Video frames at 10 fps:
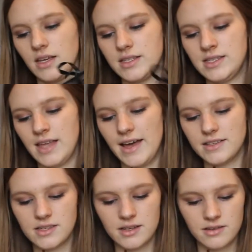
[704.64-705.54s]

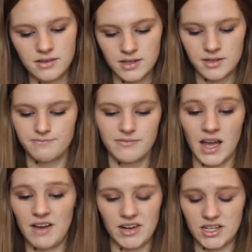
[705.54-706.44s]
set,
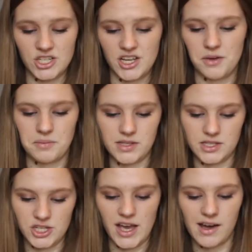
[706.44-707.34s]
I haven't actually opened
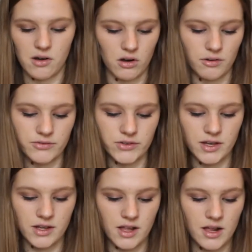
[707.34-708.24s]
this yet, of
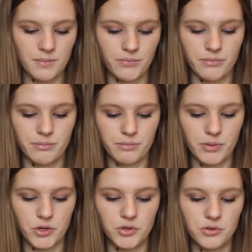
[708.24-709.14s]

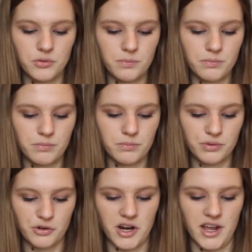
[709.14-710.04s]

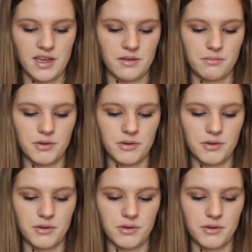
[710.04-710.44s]
Poo-Pourri.